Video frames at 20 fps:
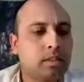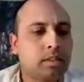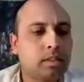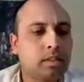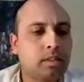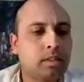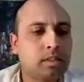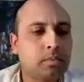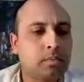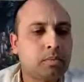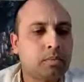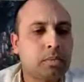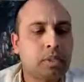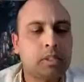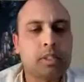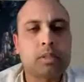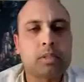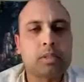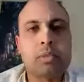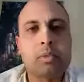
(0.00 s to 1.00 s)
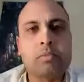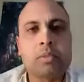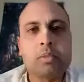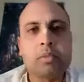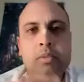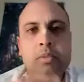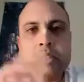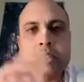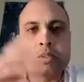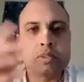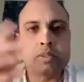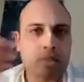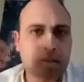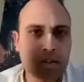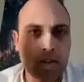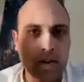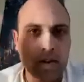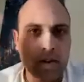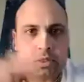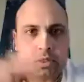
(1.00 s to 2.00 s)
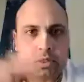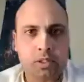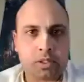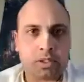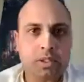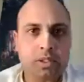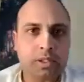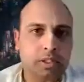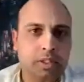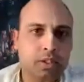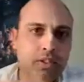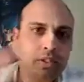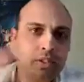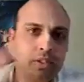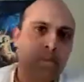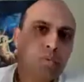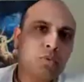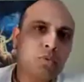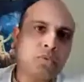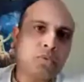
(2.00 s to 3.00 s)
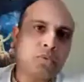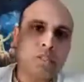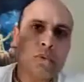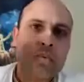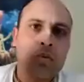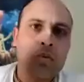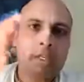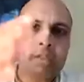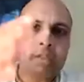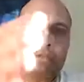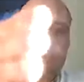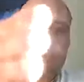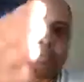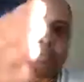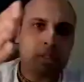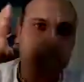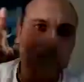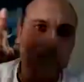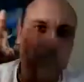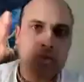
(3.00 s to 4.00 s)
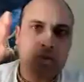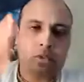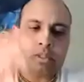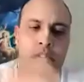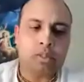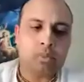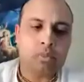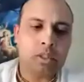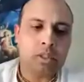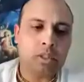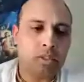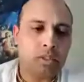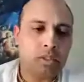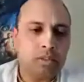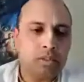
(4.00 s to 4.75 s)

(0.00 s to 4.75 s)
Pratibimba means the opposite direction. You're moving away from the actual object.